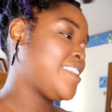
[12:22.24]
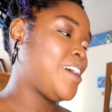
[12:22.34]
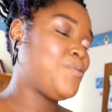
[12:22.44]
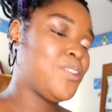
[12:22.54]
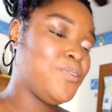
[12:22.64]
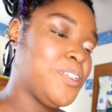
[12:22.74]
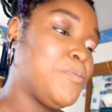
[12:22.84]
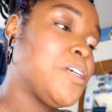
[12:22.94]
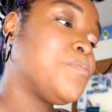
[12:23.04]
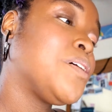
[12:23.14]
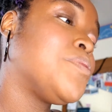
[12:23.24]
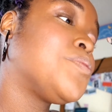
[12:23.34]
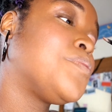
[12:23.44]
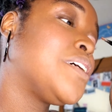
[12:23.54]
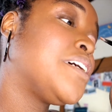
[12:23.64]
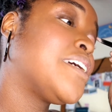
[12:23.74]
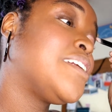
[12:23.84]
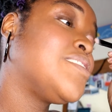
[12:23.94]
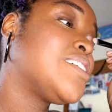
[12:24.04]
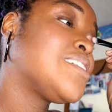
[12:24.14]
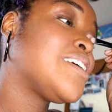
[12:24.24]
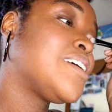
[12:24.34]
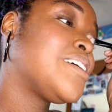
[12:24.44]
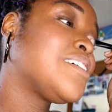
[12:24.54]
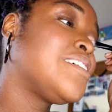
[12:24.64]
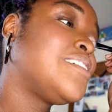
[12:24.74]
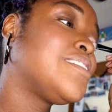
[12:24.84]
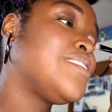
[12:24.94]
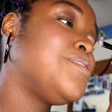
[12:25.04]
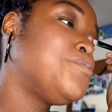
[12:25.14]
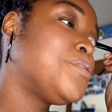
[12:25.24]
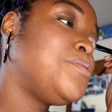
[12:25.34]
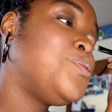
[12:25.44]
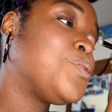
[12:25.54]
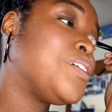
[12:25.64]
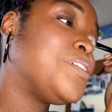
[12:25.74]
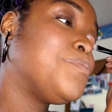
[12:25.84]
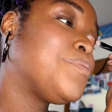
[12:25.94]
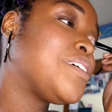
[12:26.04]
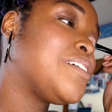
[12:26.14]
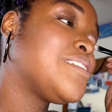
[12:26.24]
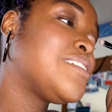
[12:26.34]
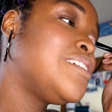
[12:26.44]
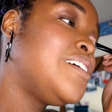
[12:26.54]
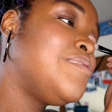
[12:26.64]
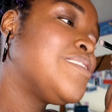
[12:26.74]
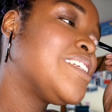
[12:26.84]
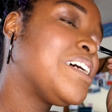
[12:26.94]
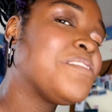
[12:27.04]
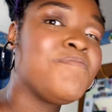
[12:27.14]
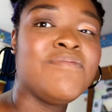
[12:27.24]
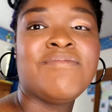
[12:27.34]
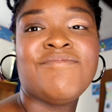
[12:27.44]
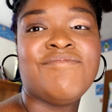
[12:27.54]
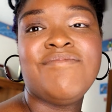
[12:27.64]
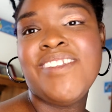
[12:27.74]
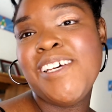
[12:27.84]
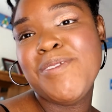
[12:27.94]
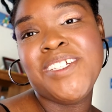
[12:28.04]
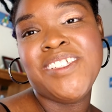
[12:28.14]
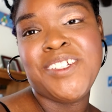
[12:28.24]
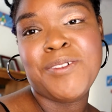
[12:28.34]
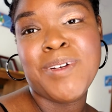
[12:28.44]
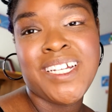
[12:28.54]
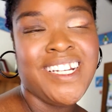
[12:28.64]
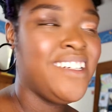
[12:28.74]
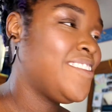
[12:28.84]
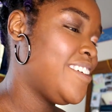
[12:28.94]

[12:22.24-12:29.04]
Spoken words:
that was the only makeup I was wearing, and it's just like, who are you trying to impress? It's like, absolutely nobody.